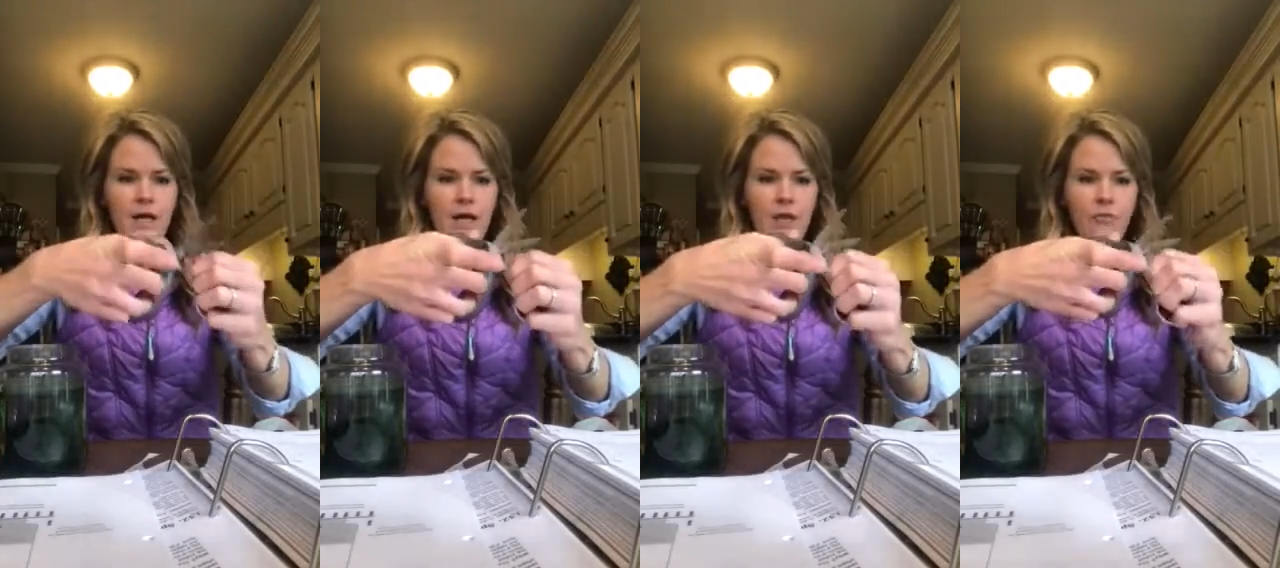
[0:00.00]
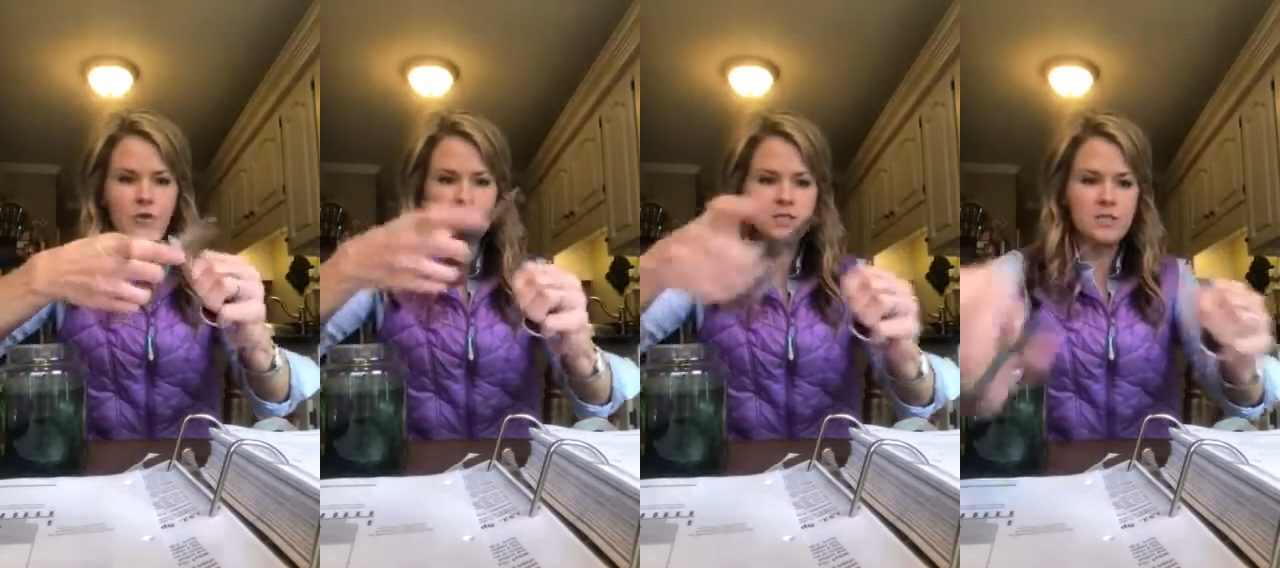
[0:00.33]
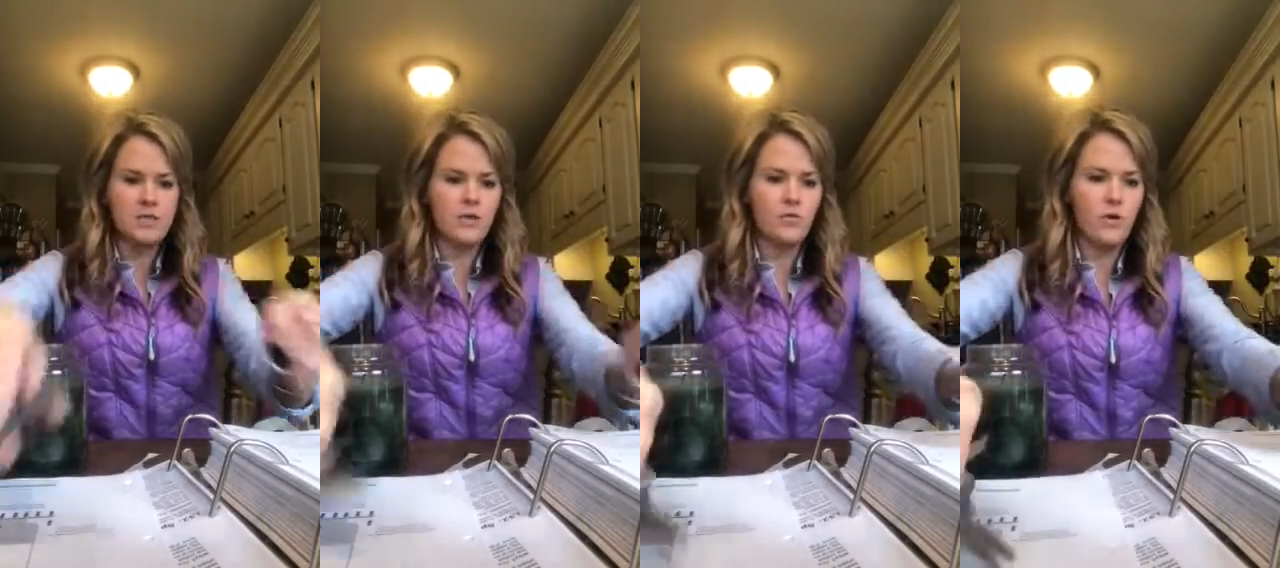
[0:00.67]
And we're just
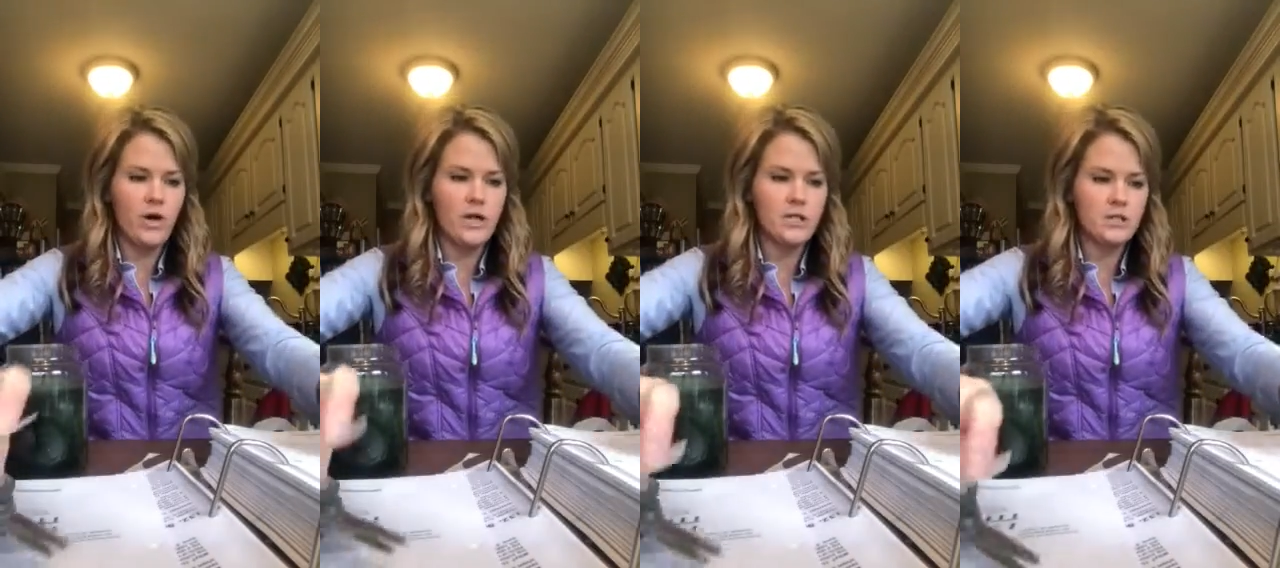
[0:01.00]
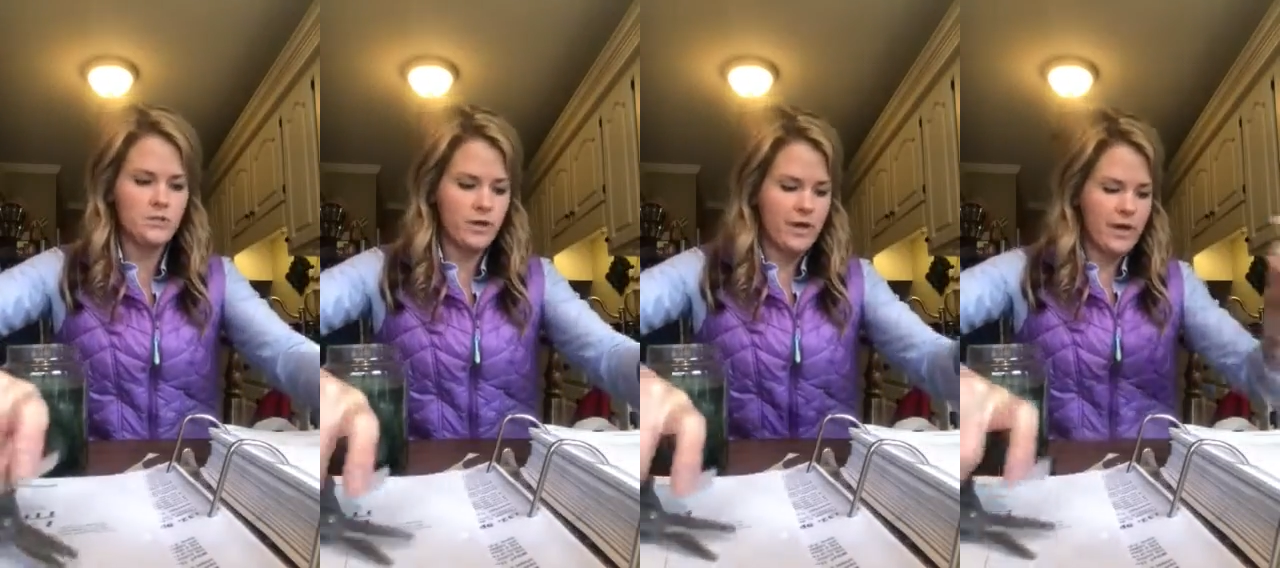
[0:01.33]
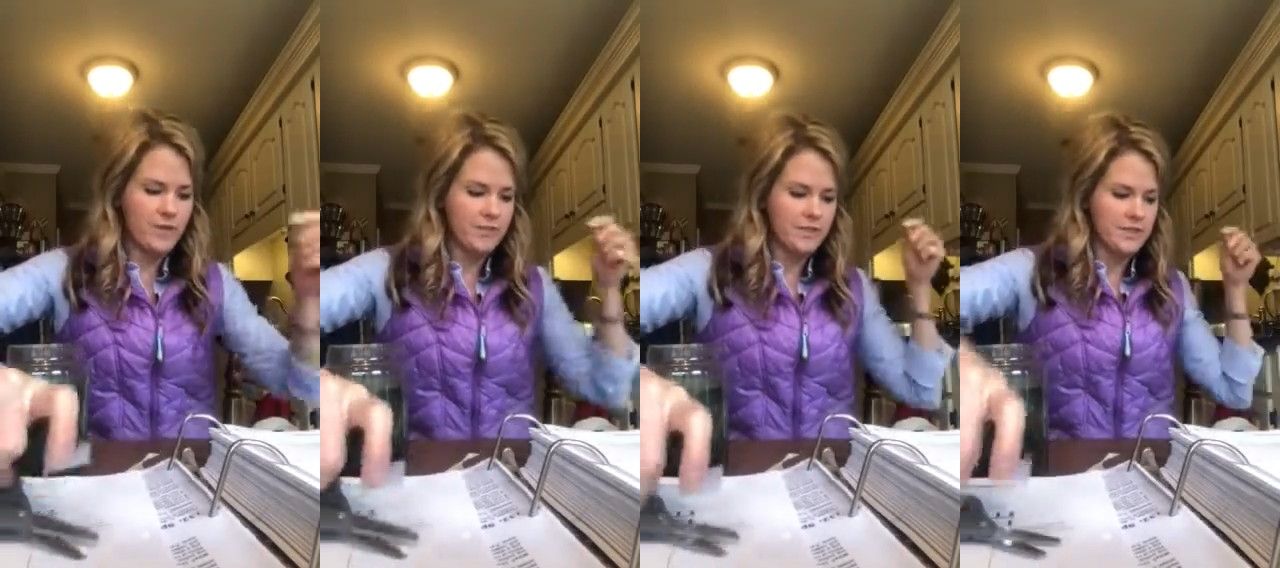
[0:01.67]
going to watch what
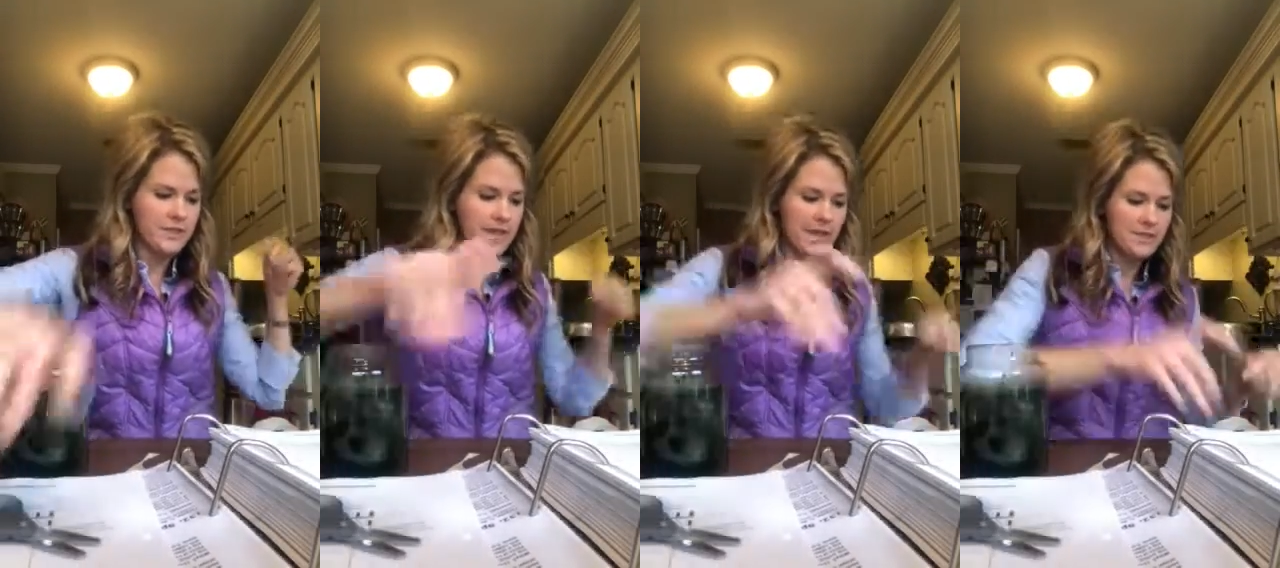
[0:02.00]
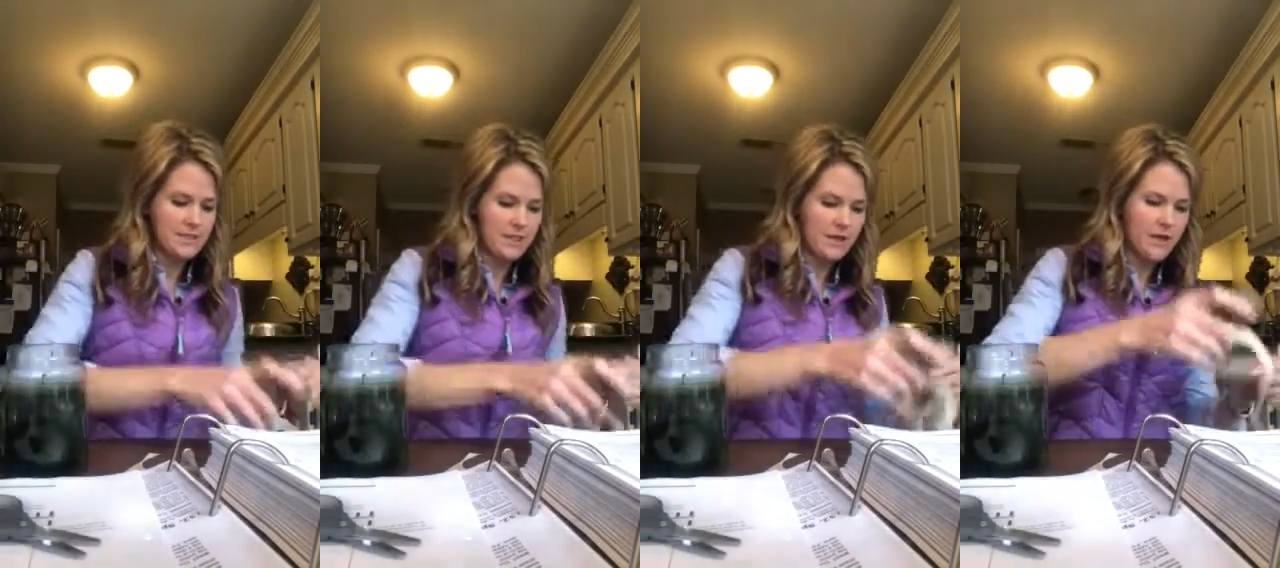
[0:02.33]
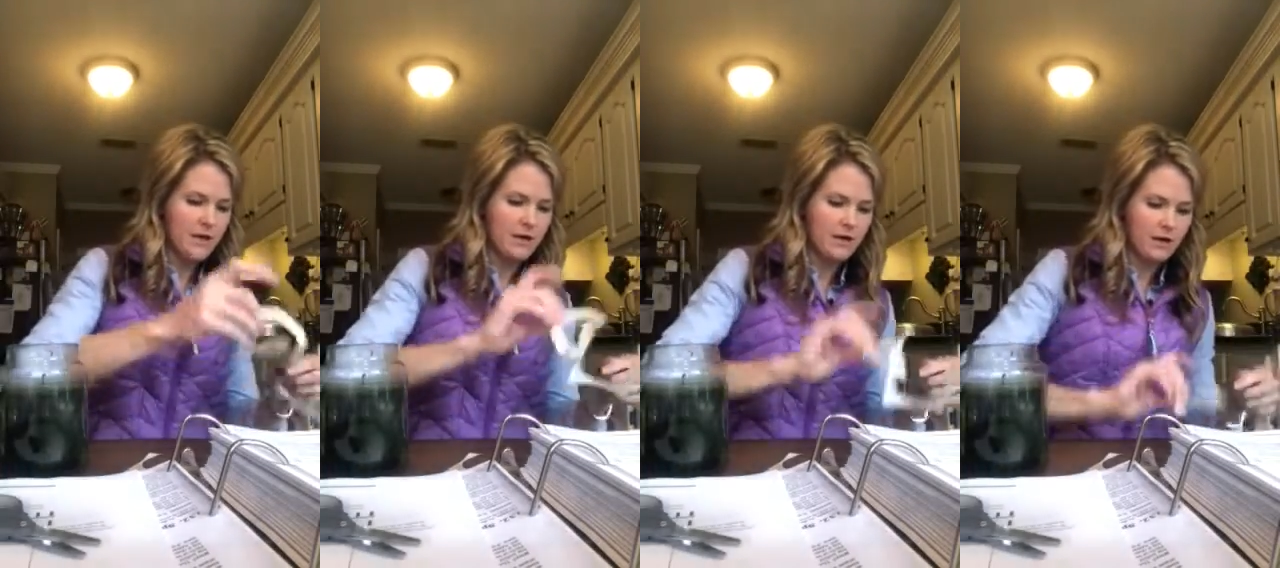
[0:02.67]
happens as the
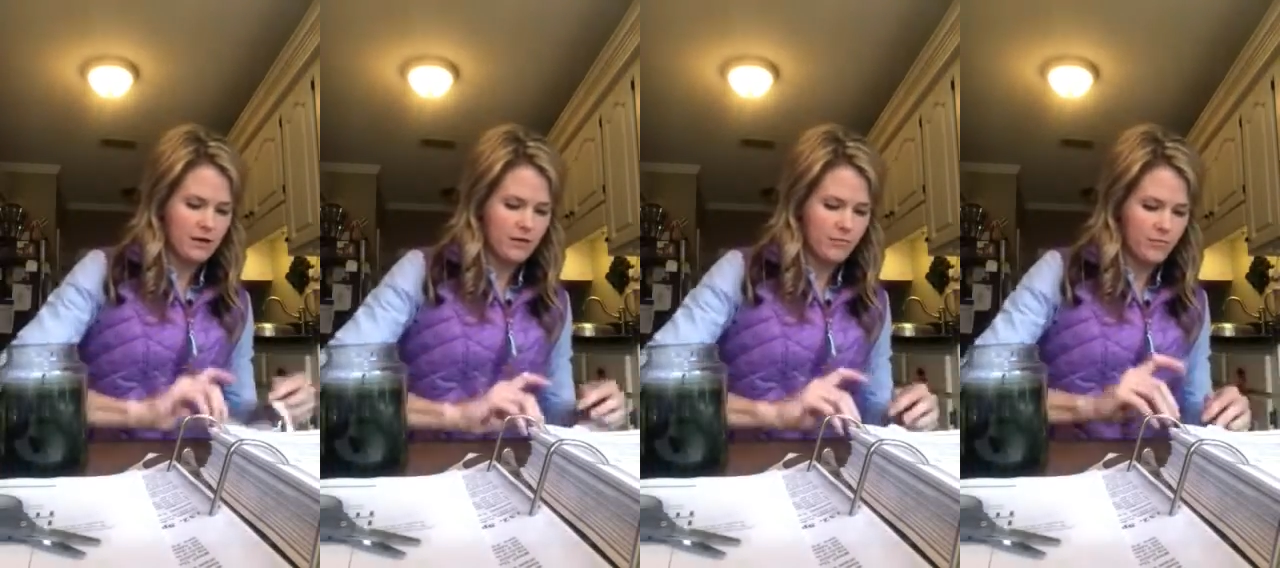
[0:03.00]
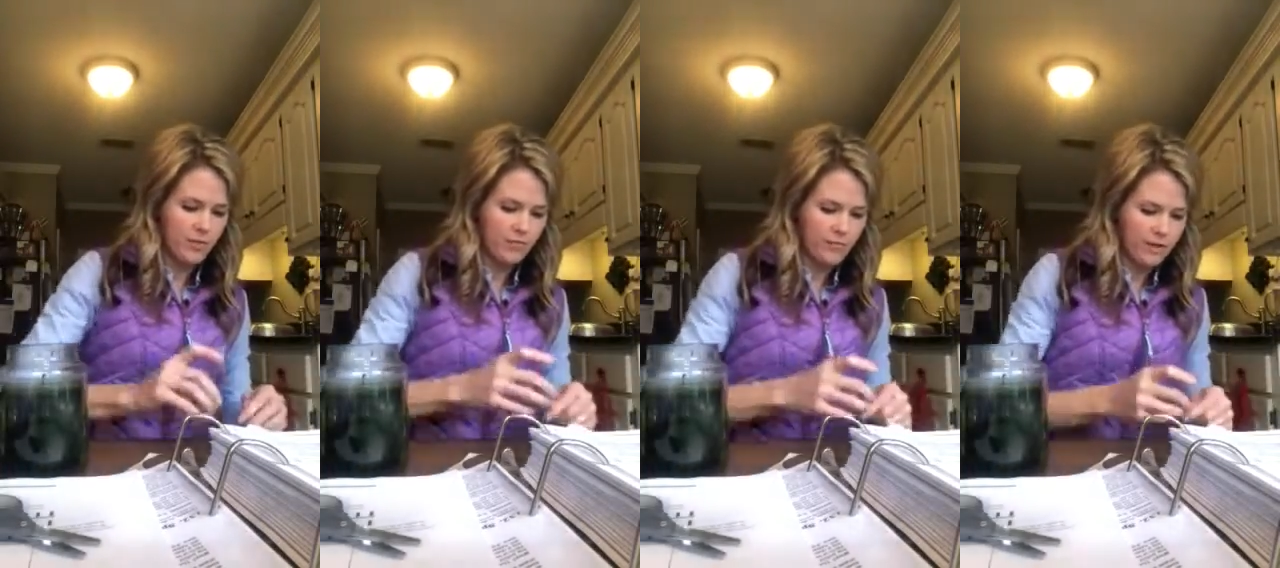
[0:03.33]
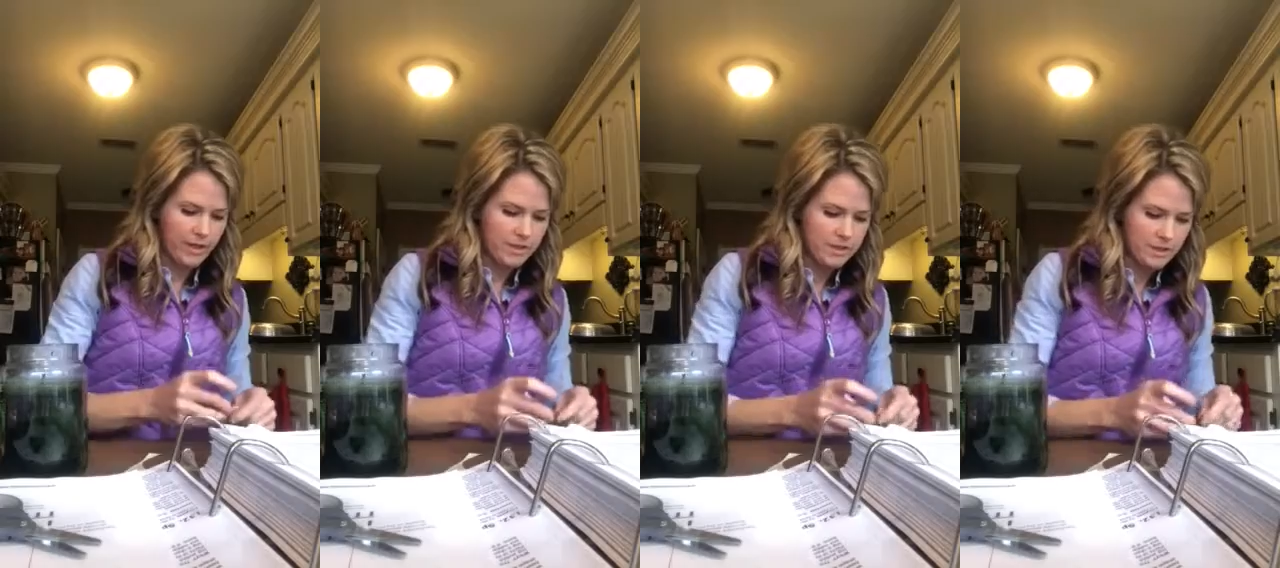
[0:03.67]
air
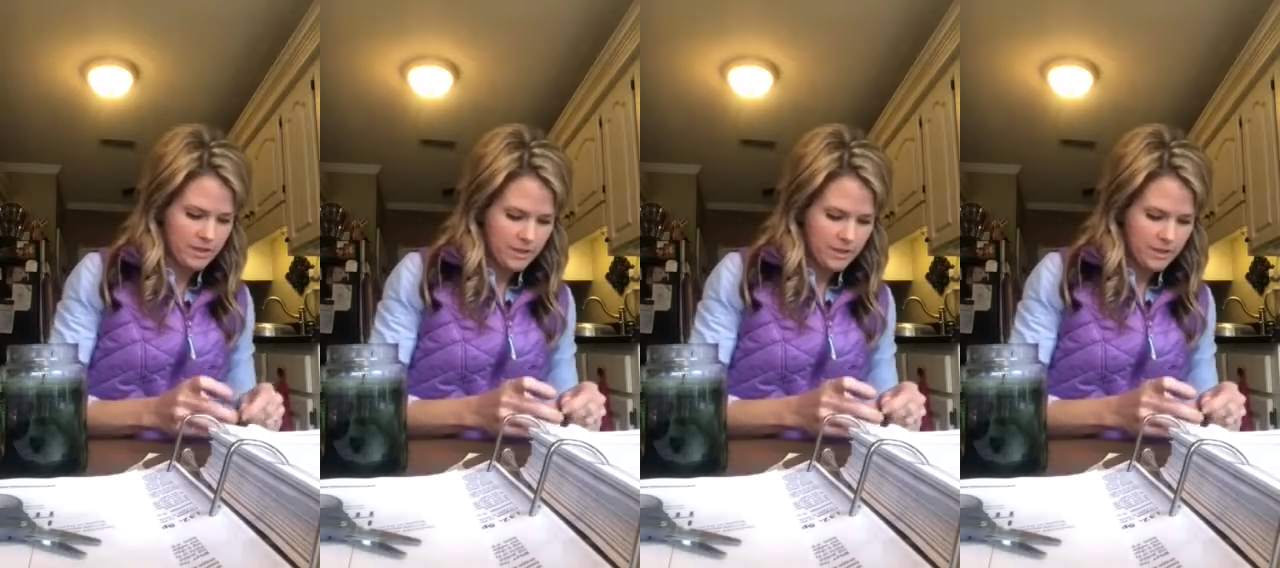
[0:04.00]
movement